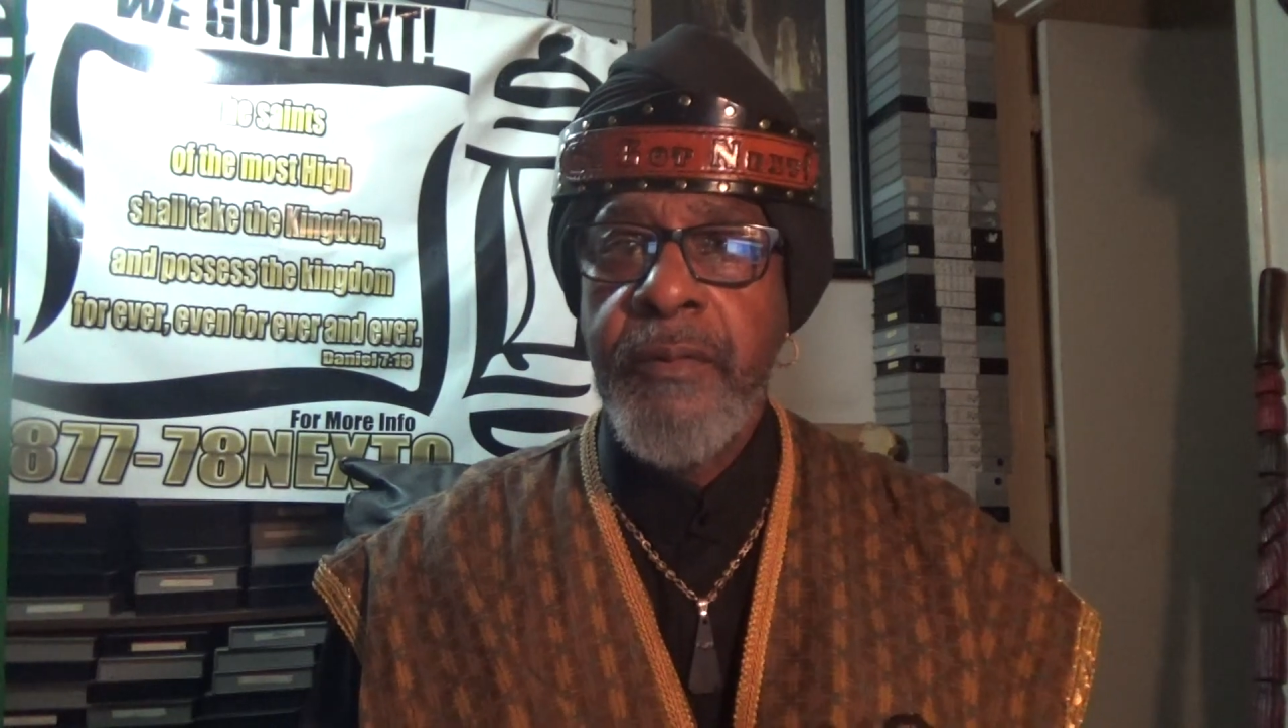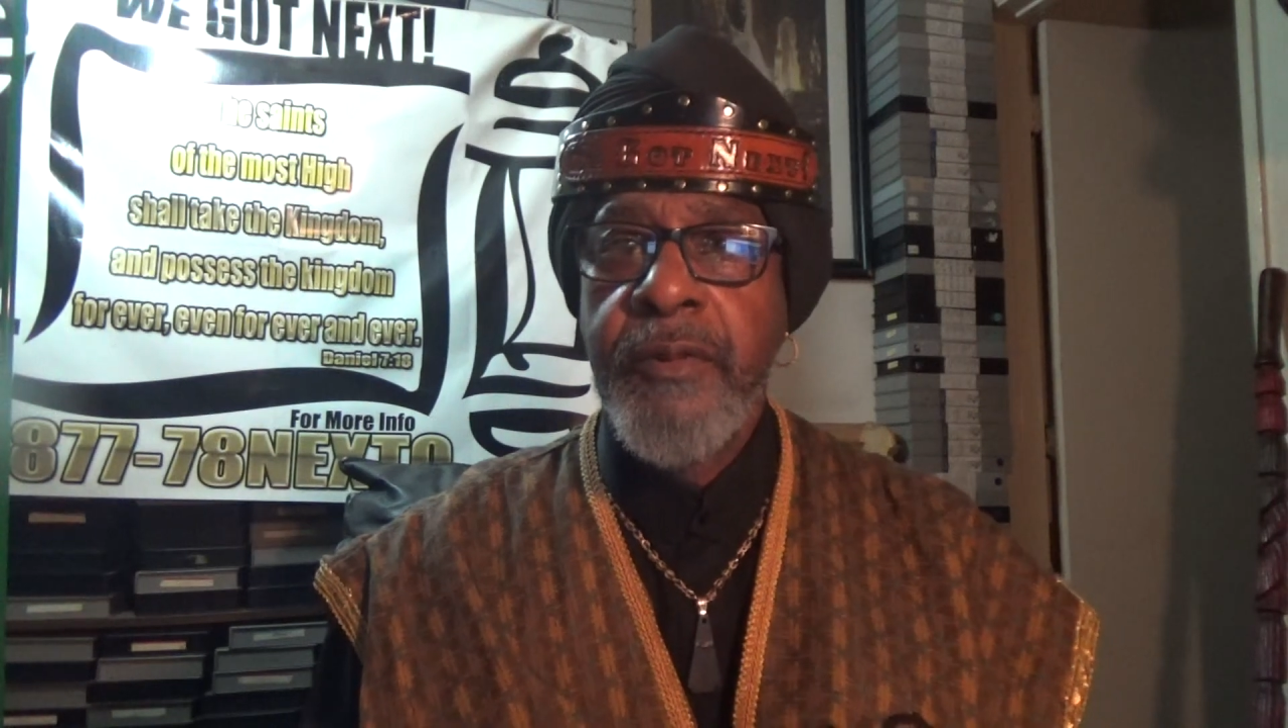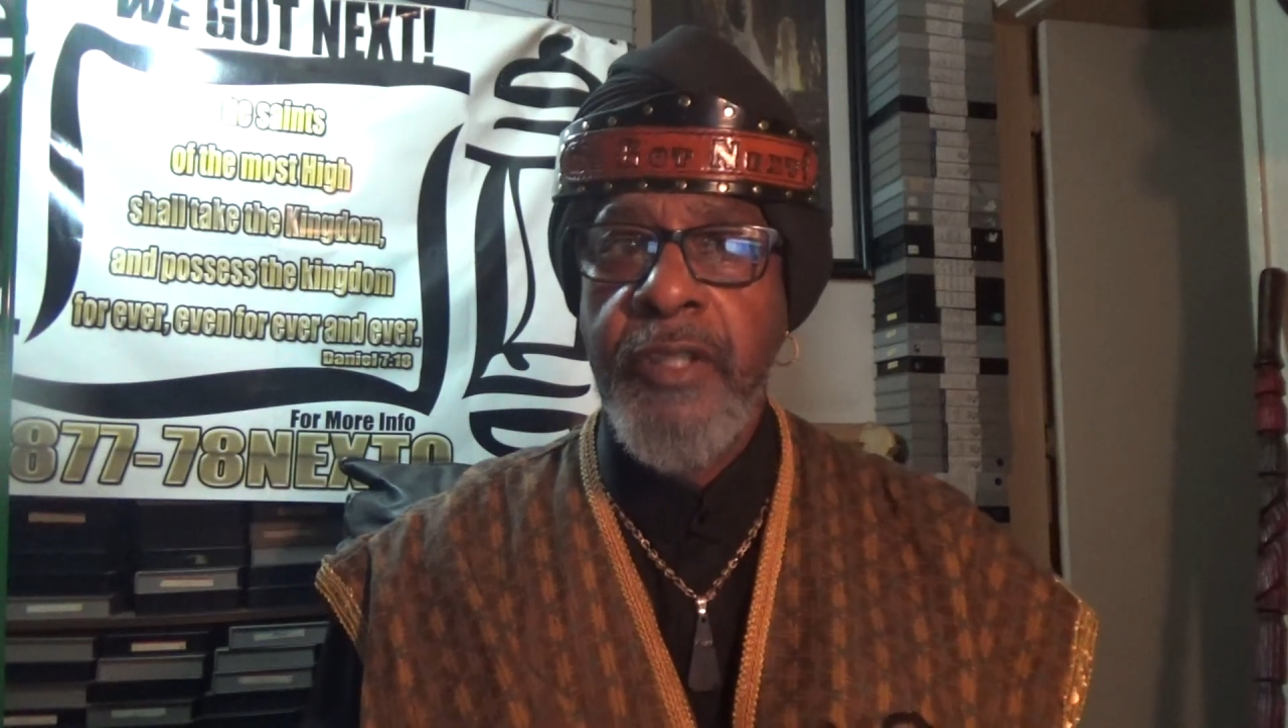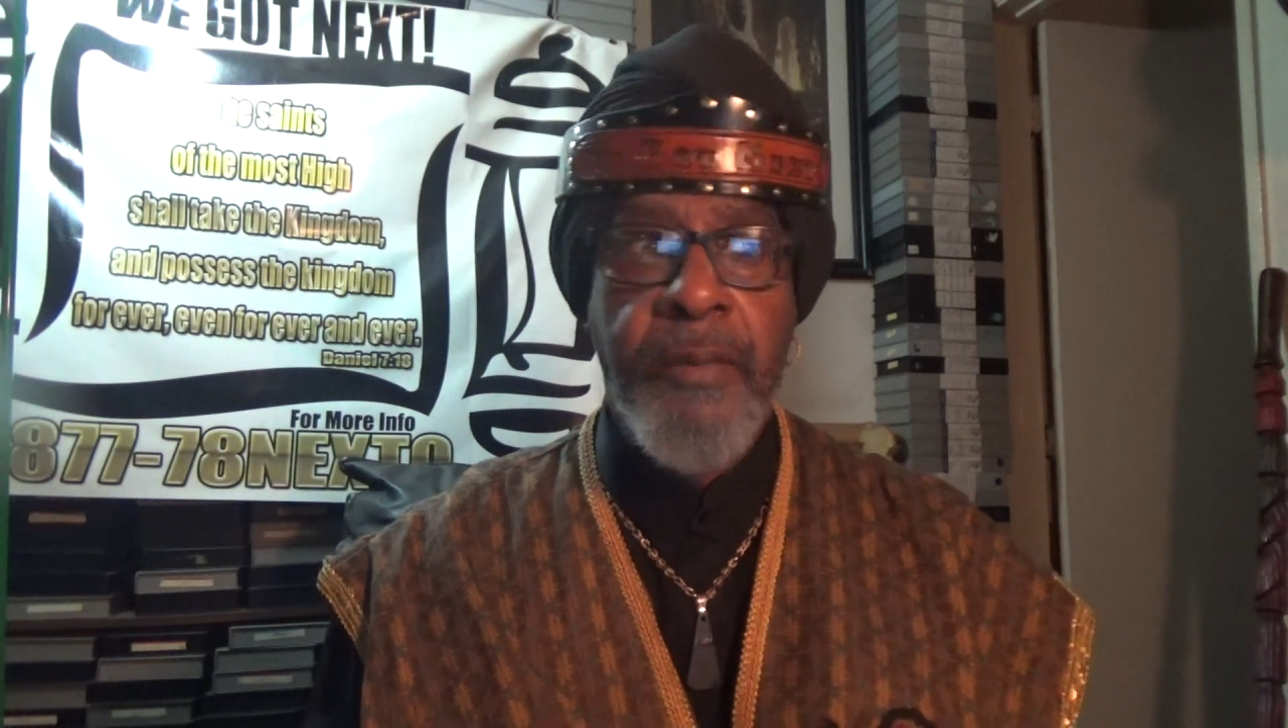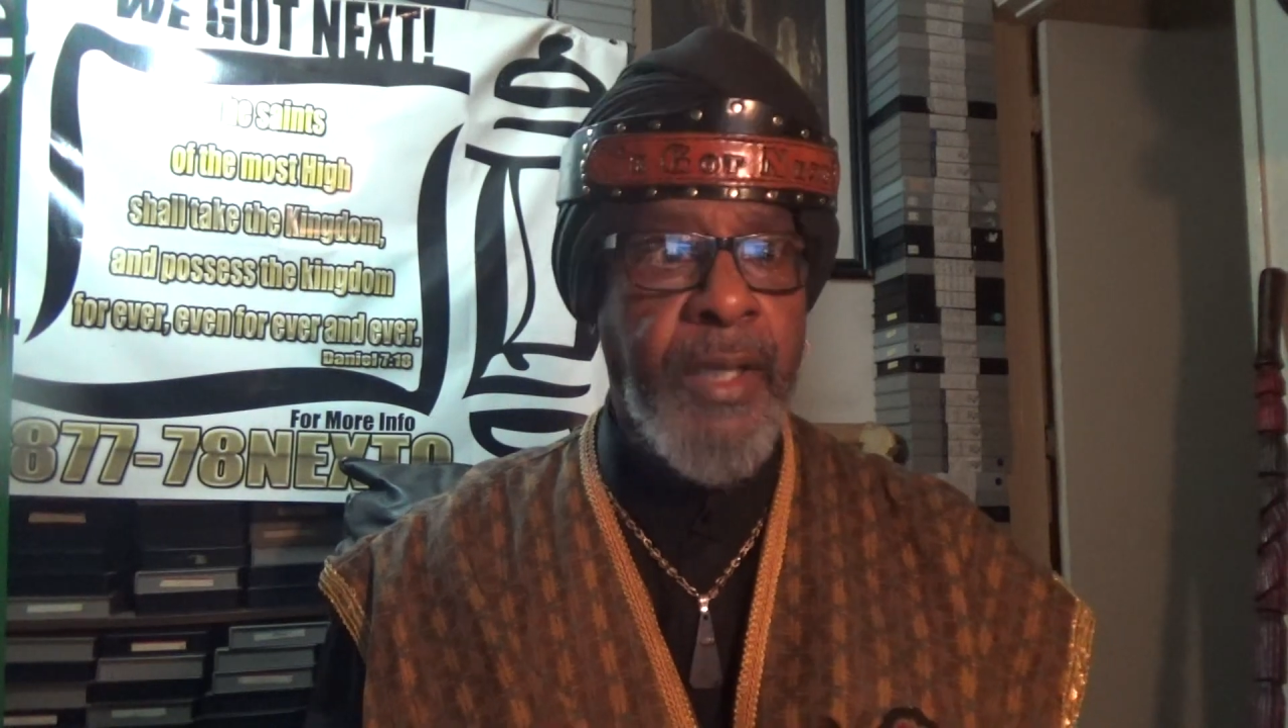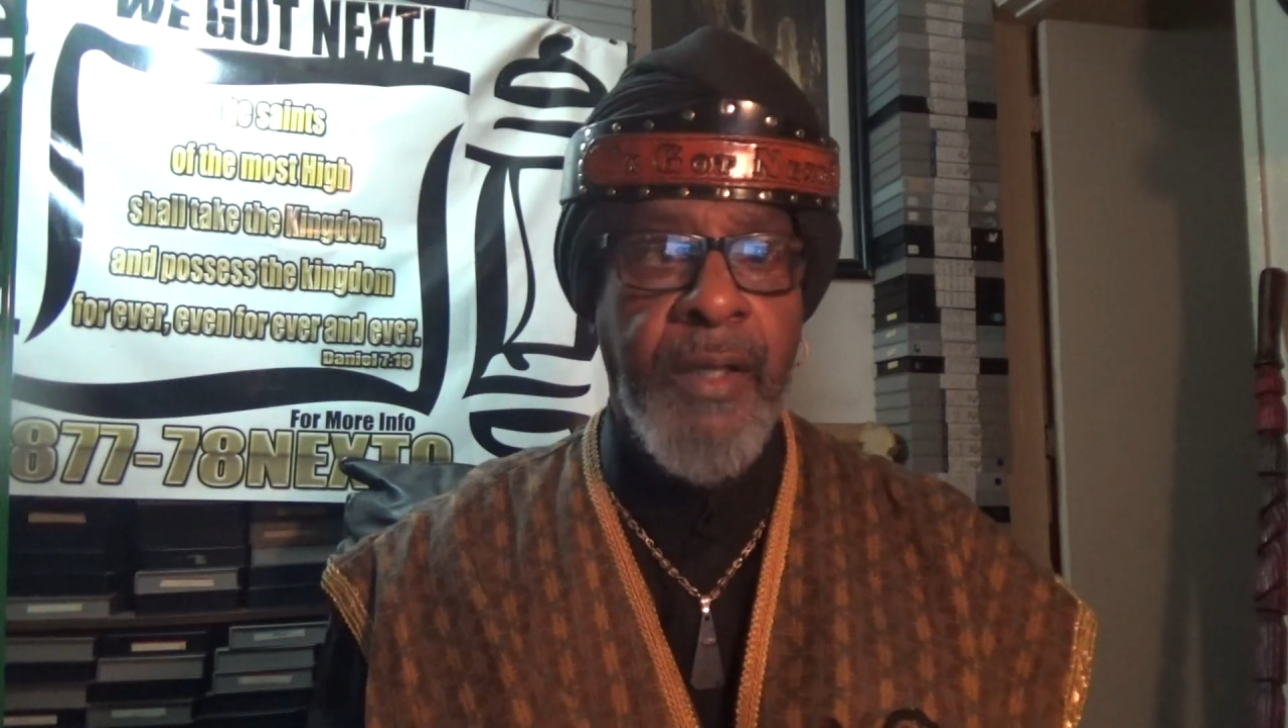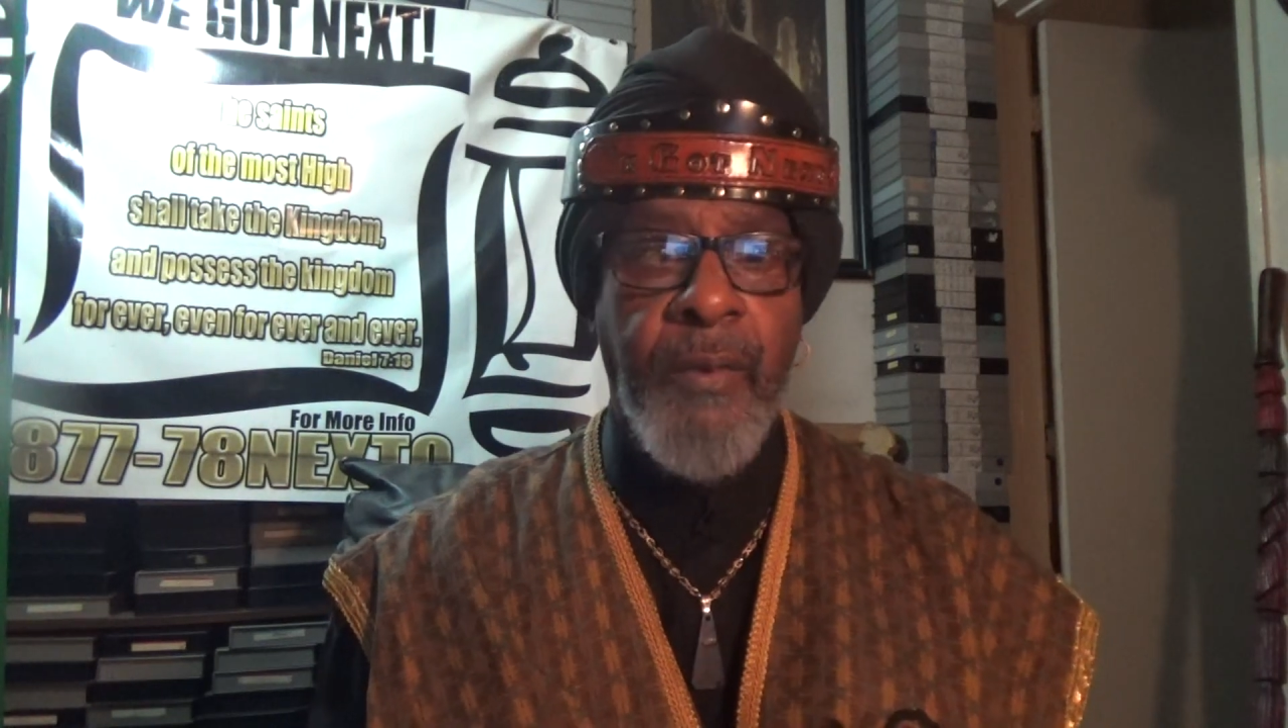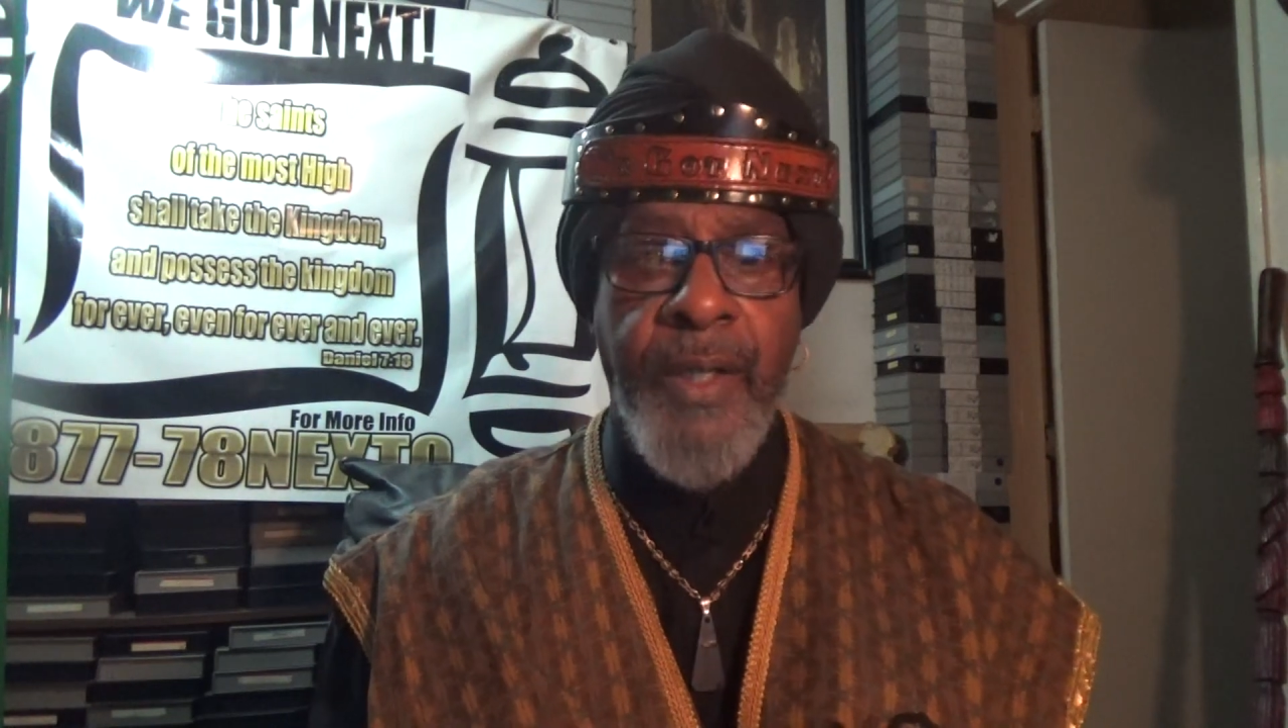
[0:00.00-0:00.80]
some kind of